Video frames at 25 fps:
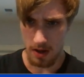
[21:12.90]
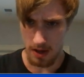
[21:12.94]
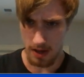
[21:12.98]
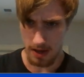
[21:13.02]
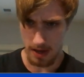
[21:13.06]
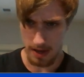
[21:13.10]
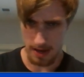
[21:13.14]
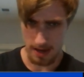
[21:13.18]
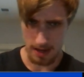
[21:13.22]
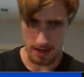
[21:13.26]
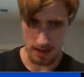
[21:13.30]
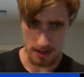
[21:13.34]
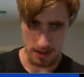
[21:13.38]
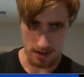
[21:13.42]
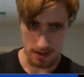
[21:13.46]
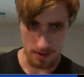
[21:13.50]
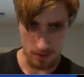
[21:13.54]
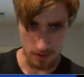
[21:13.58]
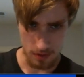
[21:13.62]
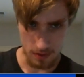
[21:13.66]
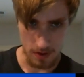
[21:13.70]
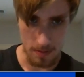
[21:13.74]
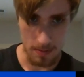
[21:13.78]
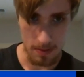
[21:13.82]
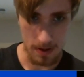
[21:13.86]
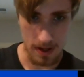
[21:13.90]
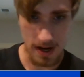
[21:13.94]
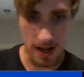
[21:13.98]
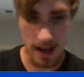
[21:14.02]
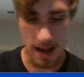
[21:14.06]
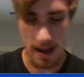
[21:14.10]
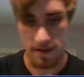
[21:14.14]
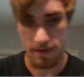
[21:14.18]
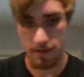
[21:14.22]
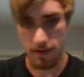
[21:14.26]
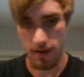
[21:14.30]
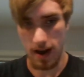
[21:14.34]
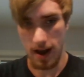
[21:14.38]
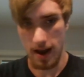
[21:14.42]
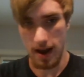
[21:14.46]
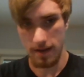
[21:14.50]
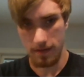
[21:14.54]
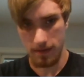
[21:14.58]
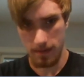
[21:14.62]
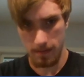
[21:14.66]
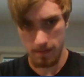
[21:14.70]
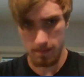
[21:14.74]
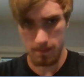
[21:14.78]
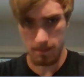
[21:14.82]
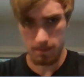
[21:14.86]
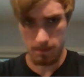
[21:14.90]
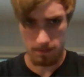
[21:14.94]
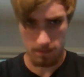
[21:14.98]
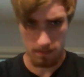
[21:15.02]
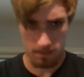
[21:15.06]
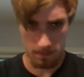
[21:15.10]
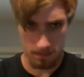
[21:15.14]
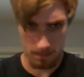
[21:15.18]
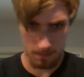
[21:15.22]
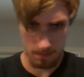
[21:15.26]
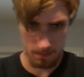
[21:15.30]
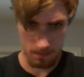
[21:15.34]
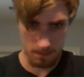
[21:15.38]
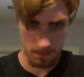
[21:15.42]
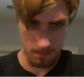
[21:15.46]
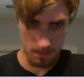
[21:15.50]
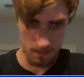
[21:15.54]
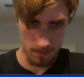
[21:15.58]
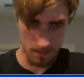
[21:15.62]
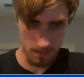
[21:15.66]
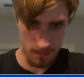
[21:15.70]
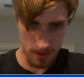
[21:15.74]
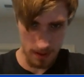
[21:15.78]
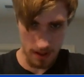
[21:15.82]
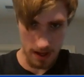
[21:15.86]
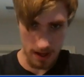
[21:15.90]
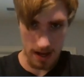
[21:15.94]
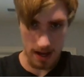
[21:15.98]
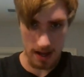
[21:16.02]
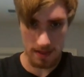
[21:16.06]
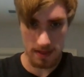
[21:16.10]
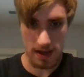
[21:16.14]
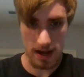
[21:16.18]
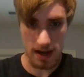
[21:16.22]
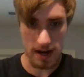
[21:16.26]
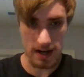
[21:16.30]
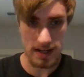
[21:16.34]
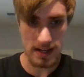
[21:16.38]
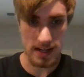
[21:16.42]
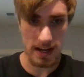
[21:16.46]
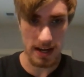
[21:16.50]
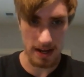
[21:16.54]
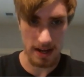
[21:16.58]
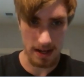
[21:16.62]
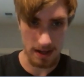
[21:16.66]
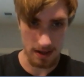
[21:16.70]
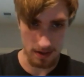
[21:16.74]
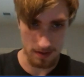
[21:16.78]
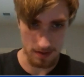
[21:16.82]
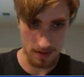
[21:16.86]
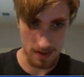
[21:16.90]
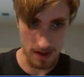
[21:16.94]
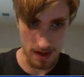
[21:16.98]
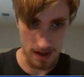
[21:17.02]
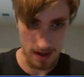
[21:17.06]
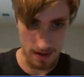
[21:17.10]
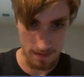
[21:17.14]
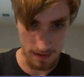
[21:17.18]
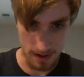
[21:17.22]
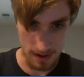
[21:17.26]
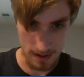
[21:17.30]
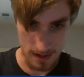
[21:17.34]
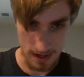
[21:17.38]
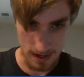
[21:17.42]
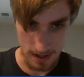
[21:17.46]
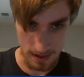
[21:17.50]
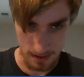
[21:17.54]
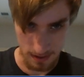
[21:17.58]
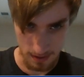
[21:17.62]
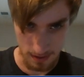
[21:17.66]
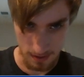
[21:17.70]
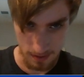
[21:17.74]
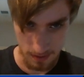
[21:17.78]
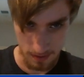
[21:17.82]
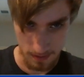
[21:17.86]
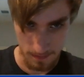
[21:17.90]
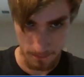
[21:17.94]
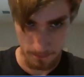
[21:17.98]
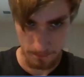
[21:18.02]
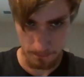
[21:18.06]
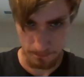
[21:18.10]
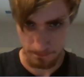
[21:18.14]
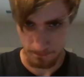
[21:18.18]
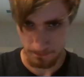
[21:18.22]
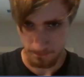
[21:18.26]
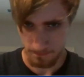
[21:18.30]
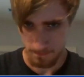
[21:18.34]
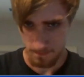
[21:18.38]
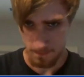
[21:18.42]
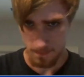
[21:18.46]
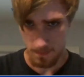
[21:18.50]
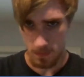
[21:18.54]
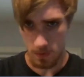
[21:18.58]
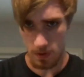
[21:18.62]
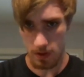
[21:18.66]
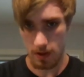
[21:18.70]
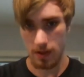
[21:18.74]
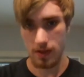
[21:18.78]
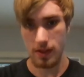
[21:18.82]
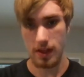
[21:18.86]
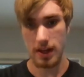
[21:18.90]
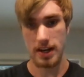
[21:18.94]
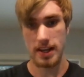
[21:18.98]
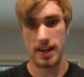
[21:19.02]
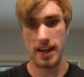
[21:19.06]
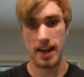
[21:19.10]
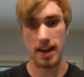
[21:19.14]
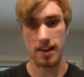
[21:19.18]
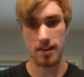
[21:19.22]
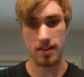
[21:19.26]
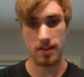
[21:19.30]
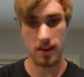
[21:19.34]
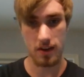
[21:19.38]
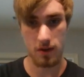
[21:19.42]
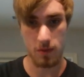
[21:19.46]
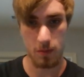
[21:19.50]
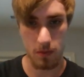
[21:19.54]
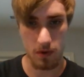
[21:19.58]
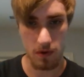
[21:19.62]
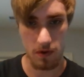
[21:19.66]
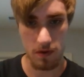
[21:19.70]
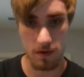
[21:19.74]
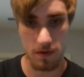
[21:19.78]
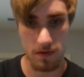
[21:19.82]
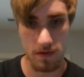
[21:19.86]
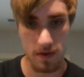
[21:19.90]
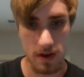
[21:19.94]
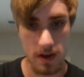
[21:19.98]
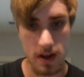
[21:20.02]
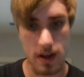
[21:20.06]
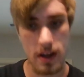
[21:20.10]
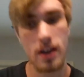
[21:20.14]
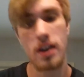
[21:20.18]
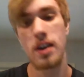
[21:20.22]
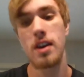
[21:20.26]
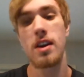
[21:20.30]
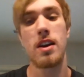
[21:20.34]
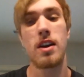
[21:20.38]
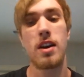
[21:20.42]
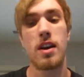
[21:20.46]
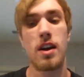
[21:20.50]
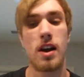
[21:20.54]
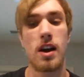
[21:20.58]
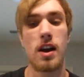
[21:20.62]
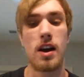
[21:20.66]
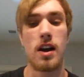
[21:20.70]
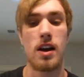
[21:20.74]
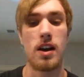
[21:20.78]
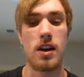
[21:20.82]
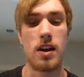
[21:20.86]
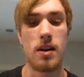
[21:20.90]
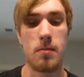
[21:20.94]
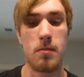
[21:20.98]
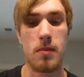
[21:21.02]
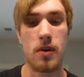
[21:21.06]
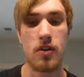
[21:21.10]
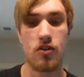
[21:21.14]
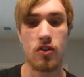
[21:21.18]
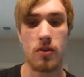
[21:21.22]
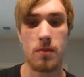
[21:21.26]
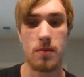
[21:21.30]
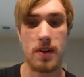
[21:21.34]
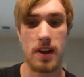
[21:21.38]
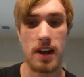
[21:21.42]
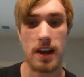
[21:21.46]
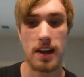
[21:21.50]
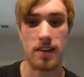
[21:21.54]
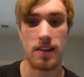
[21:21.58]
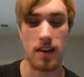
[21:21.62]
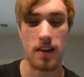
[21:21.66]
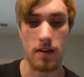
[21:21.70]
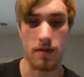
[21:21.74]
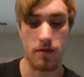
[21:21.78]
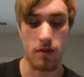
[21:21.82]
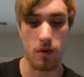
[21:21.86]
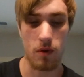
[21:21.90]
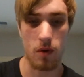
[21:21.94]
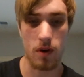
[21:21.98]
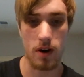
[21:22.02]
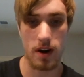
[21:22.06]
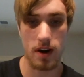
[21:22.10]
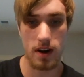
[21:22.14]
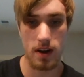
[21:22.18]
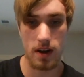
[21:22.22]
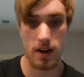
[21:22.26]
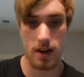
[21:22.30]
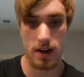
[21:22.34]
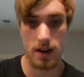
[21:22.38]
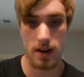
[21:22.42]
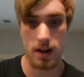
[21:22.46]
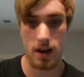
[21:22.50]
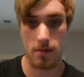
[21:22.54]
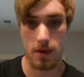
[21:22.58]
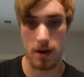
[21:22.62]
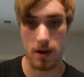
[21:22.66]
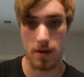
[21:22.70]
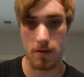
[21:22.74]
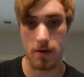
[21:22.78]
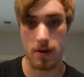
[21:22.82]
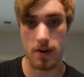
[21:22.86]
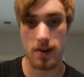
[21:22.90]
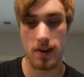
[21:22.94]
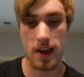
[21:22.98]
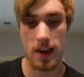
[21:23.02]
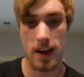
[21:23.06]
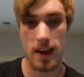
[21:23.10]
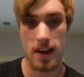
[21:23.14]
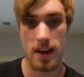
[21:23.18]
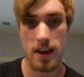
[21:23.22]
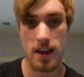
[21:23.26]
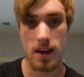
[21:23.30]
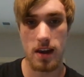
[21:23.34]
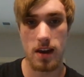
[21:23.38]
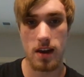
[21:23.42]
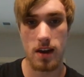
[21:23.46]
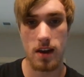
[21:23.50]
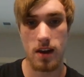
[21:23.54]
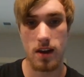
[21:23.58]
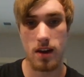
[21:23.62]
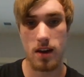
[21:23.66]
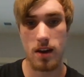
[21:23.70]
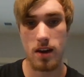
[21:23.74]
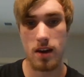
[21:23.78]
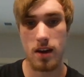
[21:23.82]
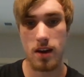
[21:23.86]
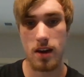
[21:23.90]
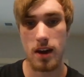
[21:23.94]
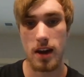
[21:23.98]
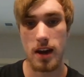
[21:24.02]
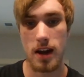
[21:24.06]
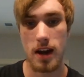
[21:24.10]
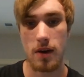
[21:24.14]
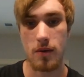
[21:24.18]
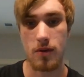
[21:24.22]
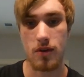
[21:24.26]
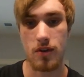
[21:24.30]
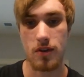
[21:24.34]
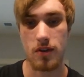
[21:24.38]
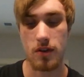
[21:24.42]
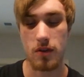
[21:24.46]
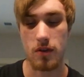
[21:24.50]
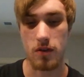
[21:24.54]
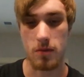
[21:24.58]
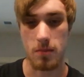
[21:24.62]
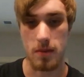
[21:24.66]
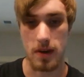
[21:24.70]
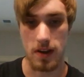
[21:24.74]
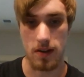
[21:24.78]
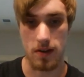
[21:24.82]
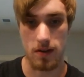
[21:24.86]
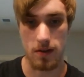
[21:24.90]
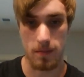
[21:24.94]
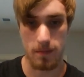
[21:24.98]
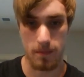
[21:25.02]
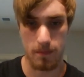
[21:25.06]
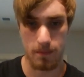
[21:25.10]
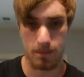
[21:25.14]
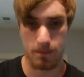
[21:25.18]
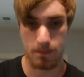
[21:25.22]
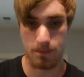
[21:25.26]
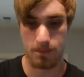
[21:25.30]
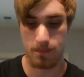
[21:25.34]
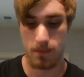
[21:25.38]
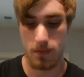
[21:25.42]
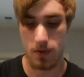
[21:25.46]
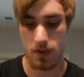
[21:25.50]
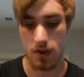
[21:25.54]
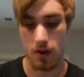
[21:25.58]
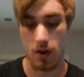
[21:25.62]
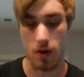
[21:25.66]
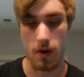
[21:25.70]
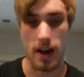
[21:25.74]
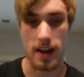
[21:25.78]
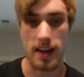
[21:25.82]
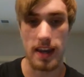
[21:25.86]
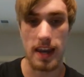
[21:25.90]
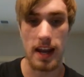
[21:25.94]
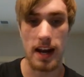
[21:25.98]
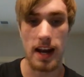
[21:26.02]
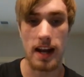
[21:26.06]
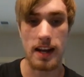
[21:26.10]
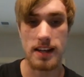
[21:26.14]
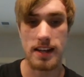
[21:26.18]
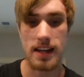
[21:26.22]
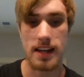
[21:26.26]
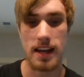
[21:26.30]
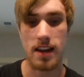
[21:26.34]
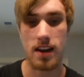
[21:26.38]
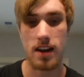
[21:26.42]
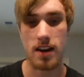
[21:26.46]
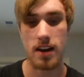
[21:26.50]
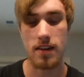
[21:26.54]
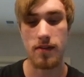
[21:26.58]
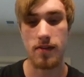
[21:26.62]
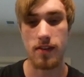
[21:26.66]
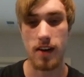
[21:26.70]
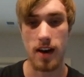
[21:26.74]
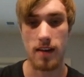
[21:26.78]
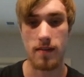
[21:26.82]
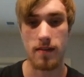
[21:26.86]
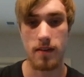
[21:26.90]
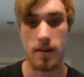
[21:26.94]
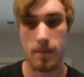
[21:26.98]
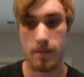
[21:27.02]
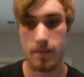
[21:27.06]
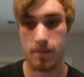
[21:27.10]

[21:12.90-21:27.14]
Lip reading: And so he played a5. And the idea is that if I take this, then he has this move. Bishop takes f4. Now my rook's hanging, and I would just lose a piece. So I cannot take on a5.